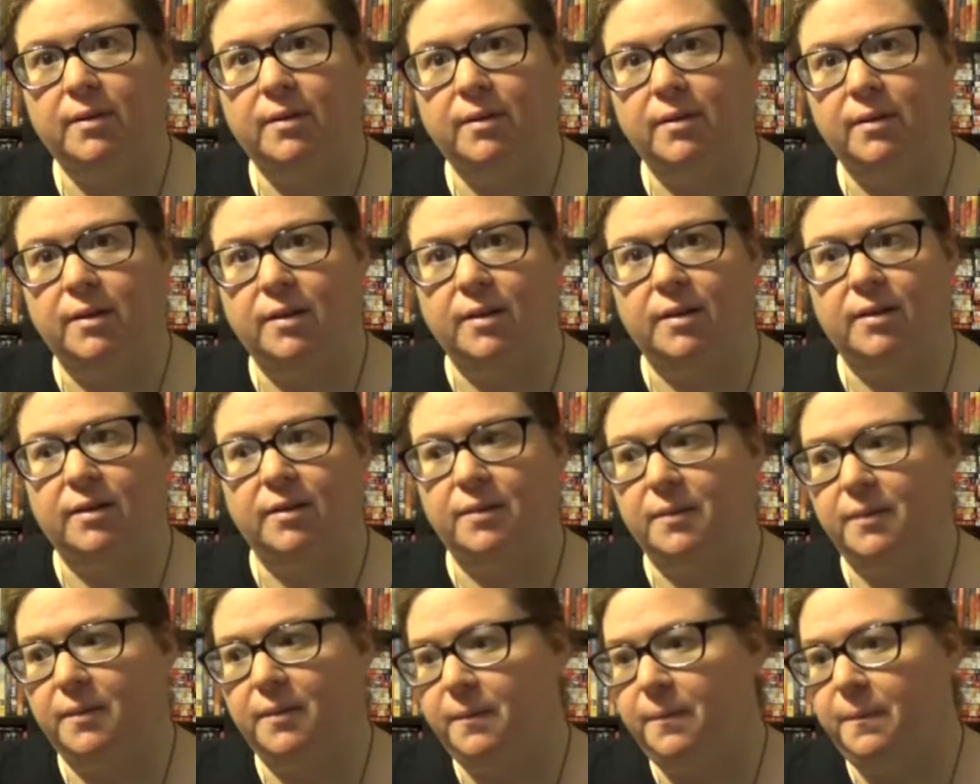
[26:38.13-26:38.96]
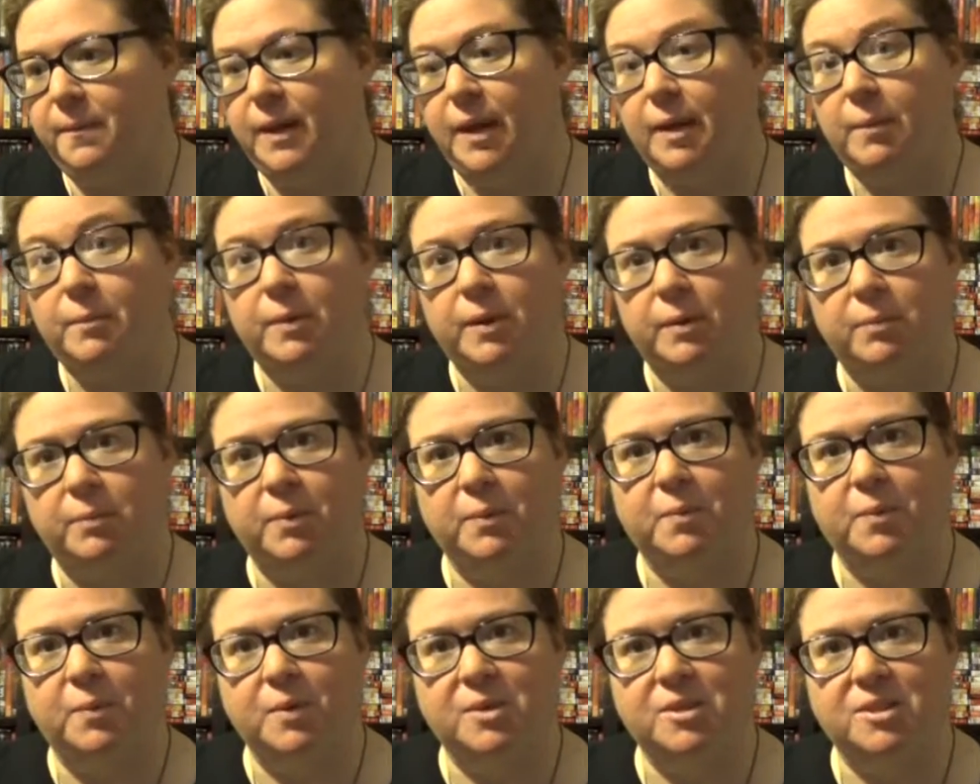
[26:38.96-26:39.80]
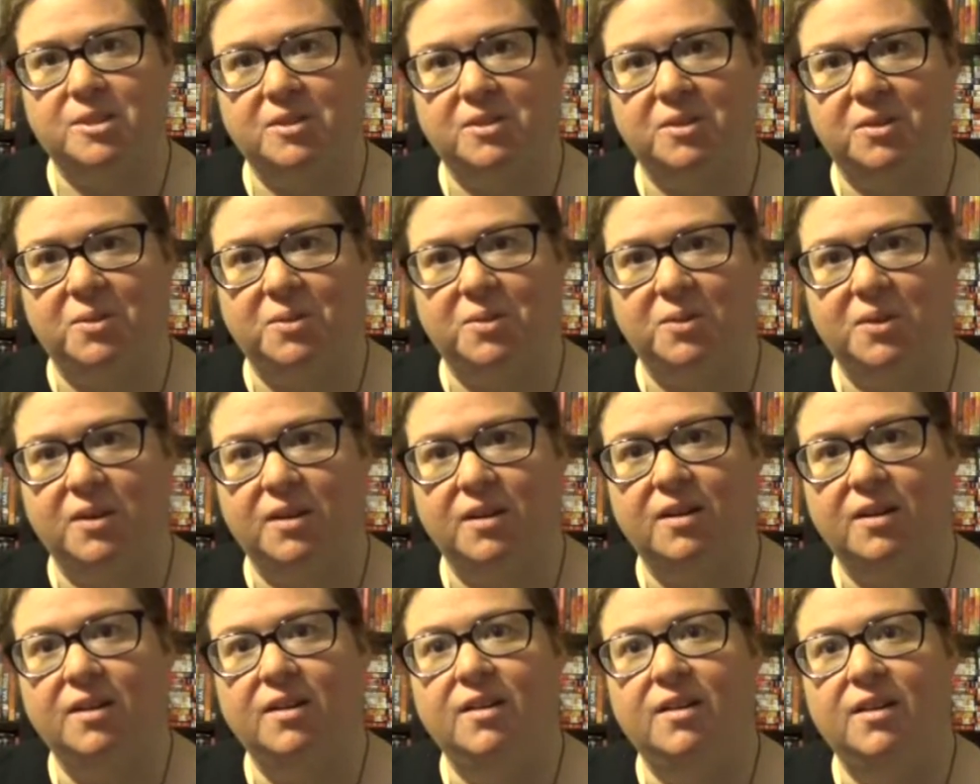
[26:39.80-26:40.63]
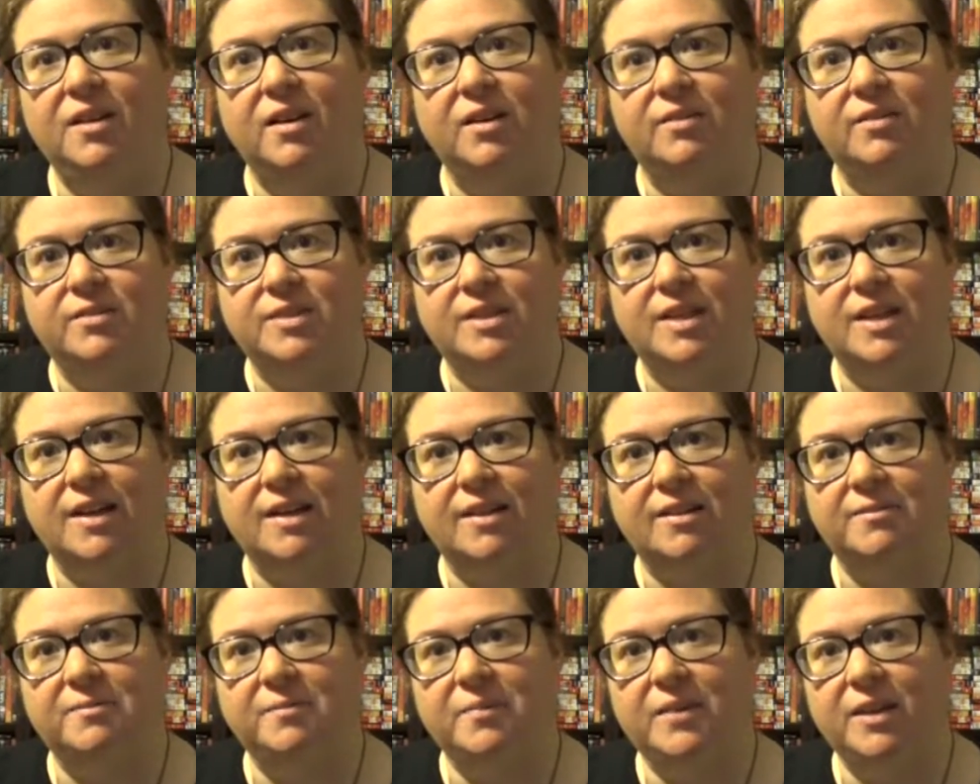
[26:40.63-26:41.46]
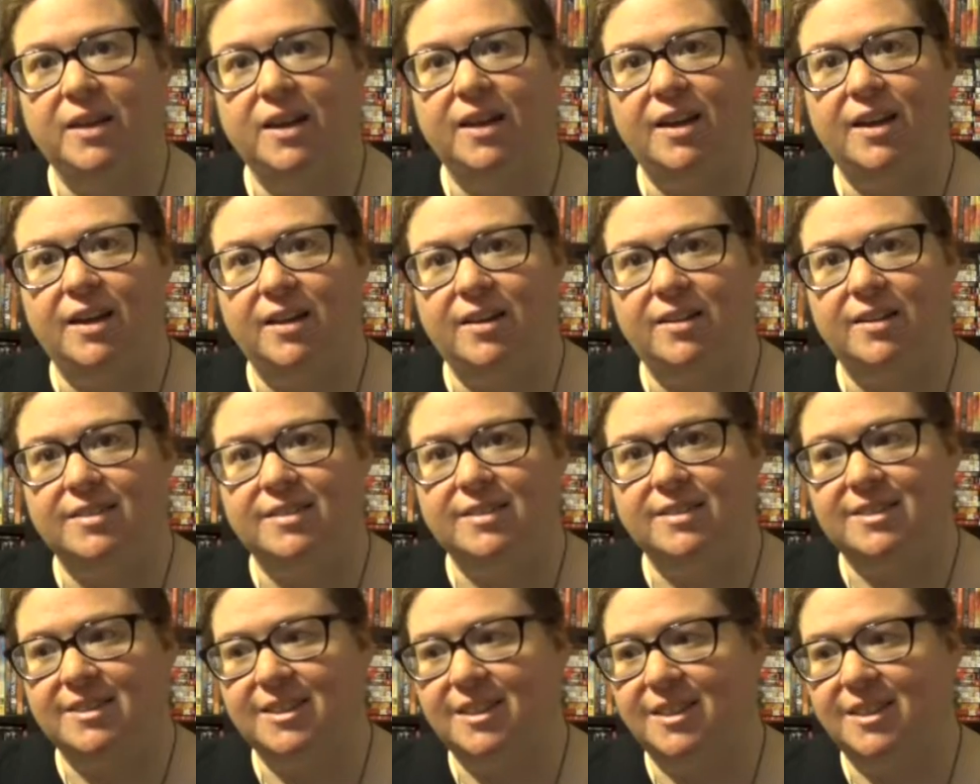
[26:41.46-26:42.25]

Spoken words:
you know, epic proportion gore of Day. And